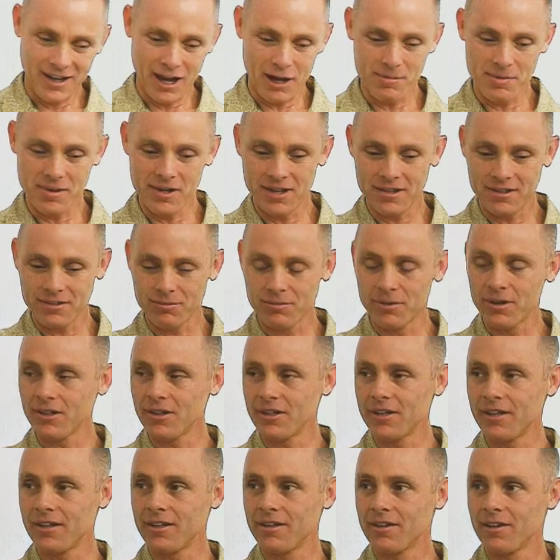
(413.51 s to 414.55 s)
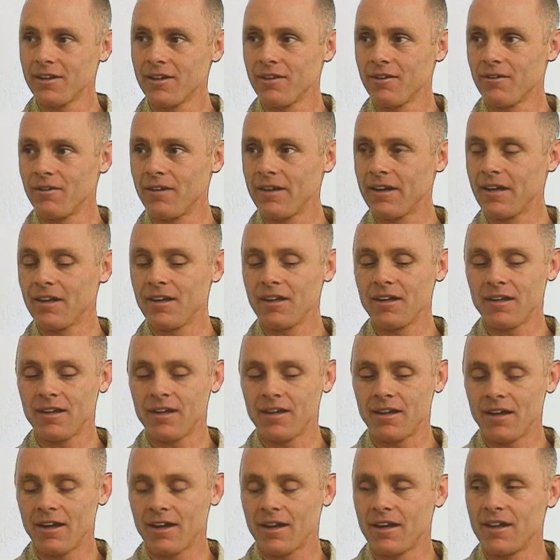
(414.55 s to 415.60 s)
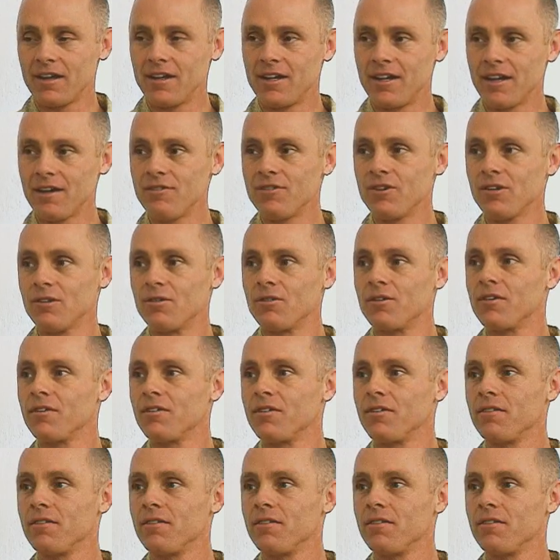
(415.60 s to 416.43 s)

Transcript: I mean, it's really, I can give you